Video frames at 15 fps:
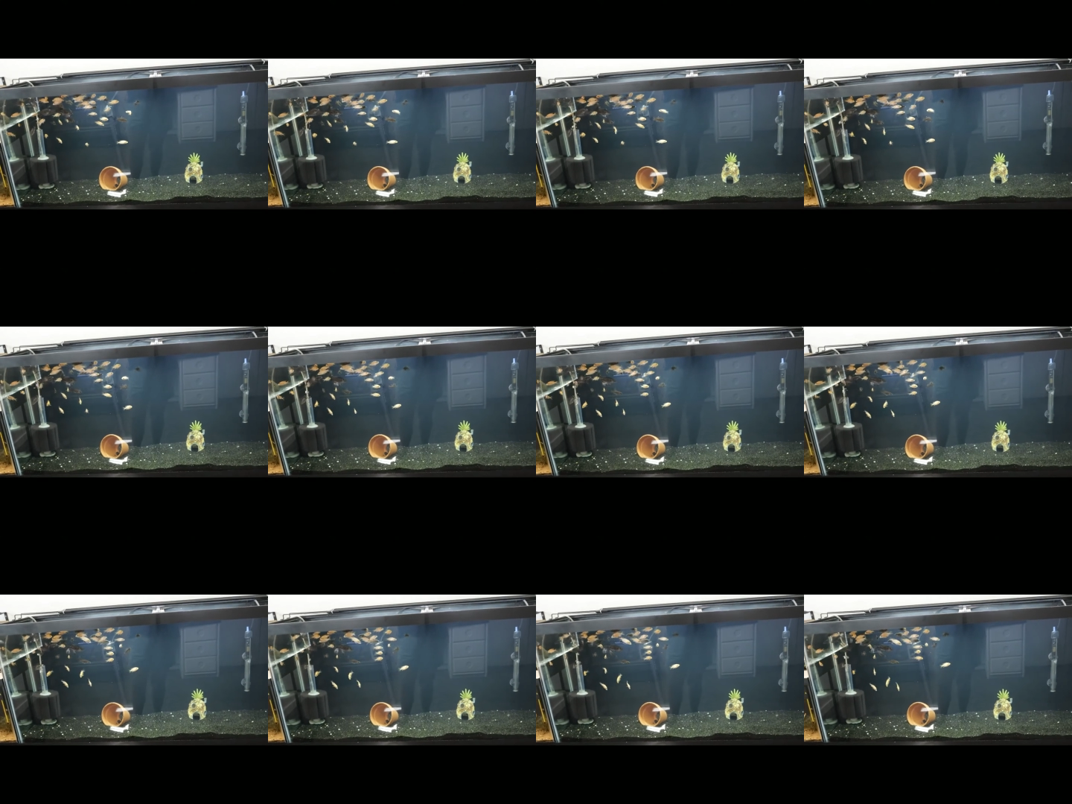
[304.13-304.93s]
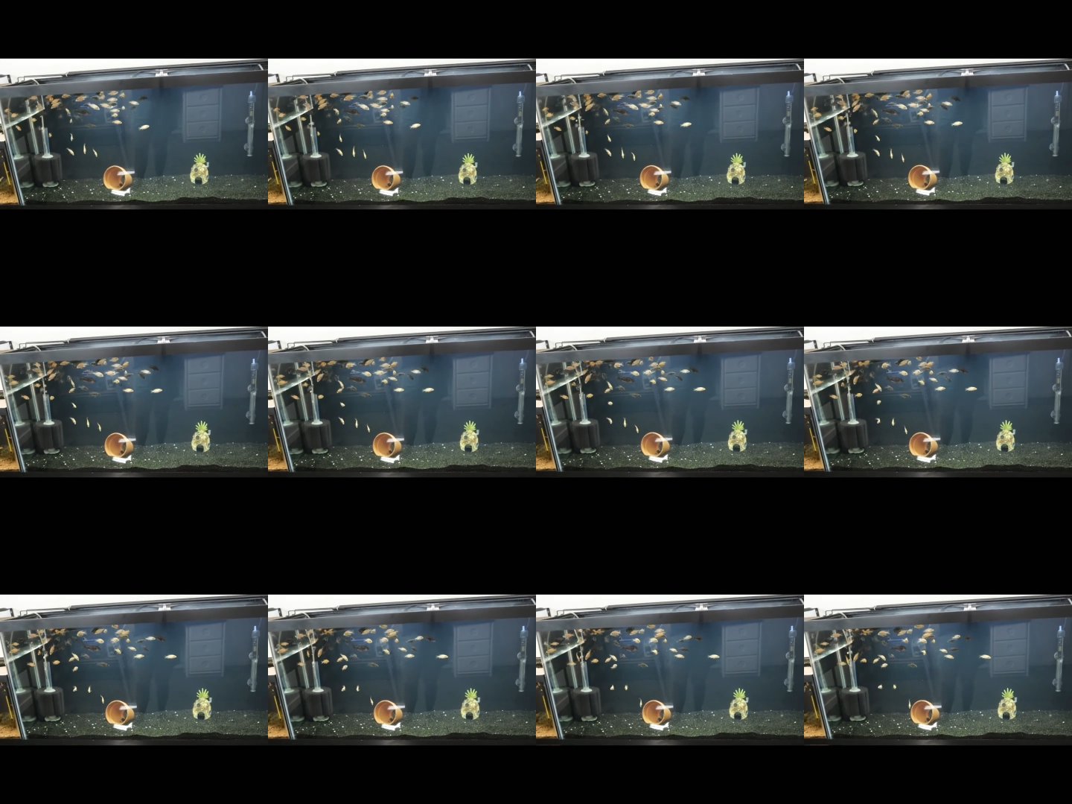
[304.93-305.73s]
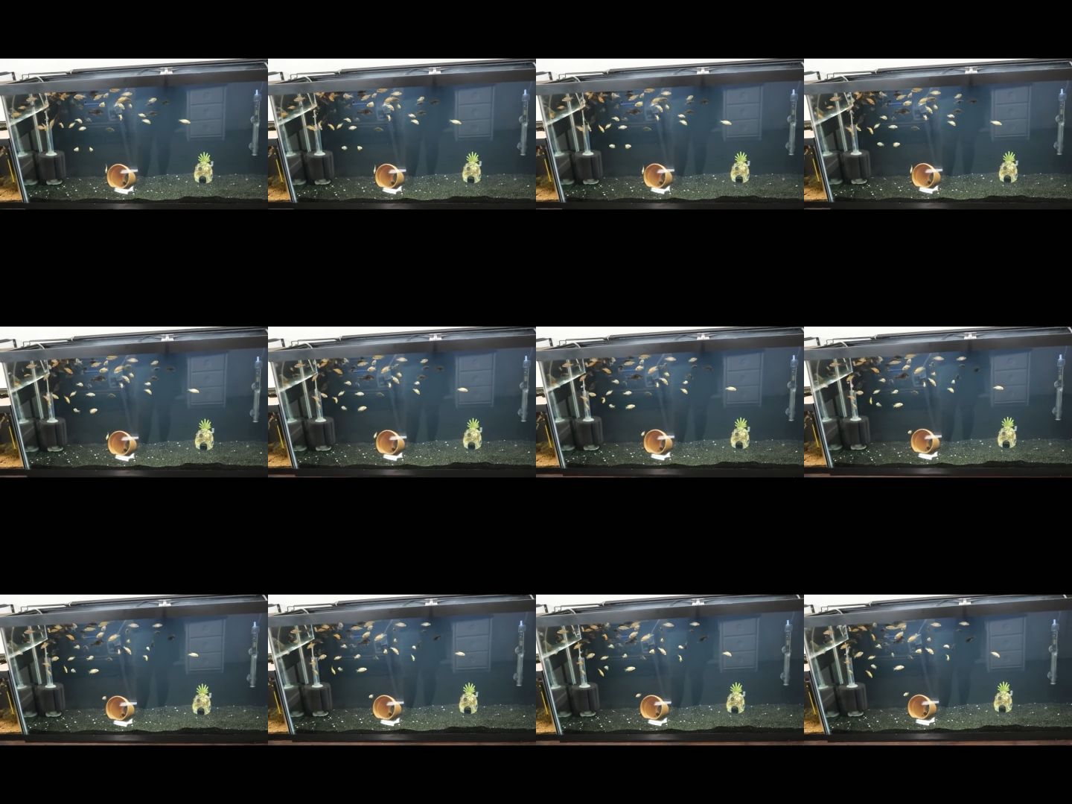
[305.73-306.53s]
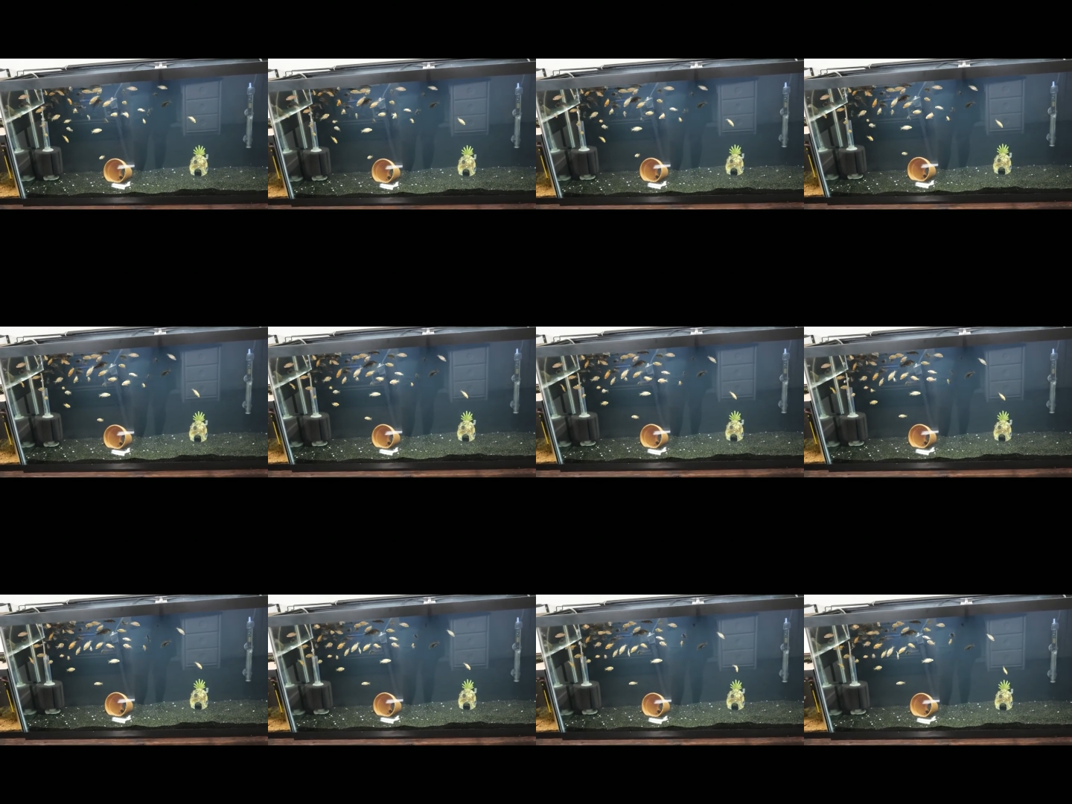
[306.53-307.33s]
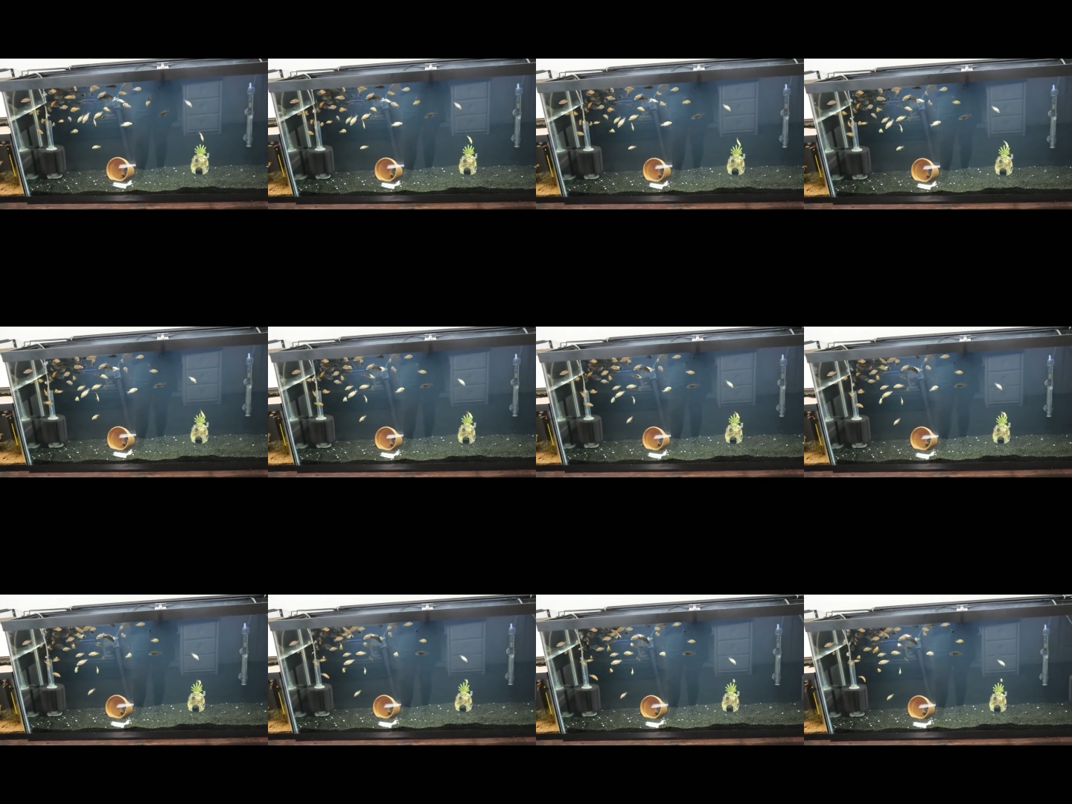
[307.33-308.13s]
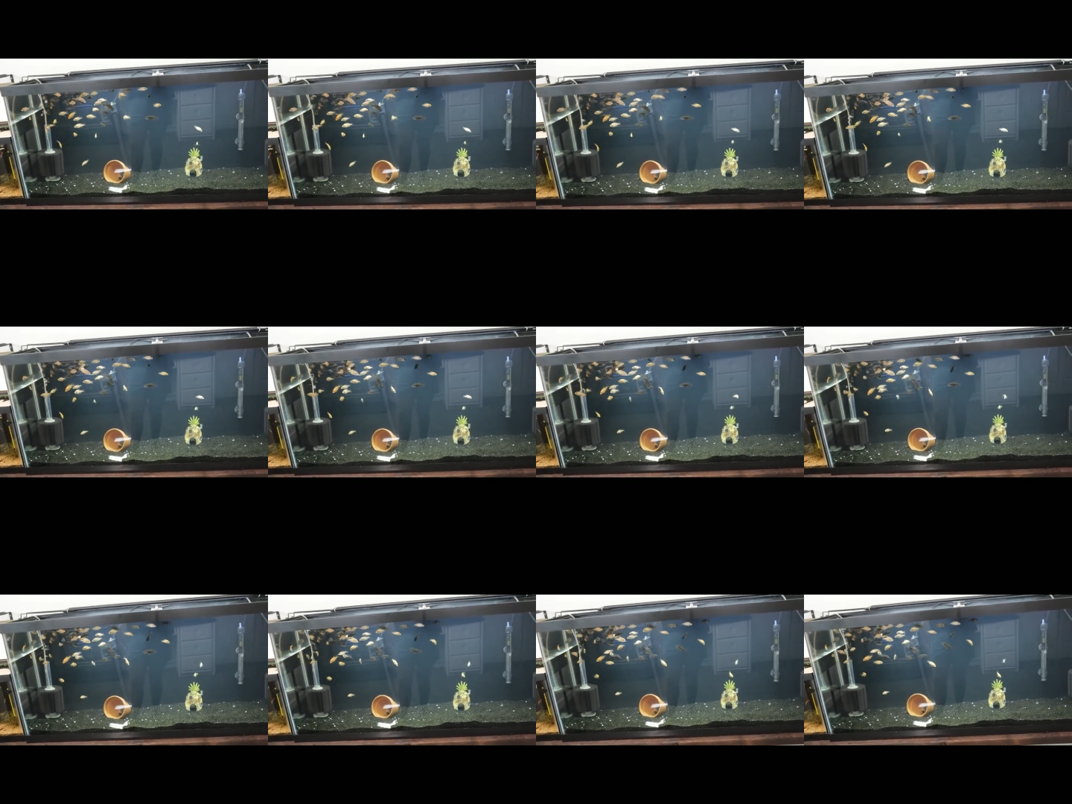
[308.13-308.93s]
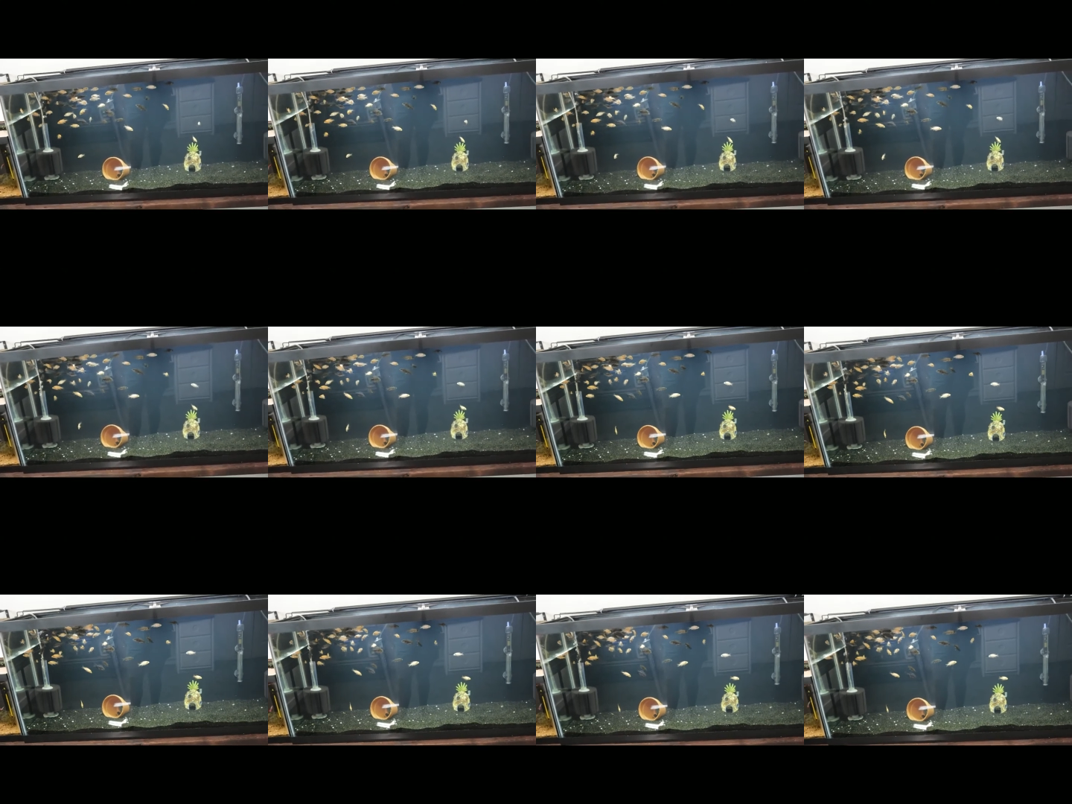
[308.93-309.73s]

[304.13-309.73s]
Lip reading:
(no speaker visible)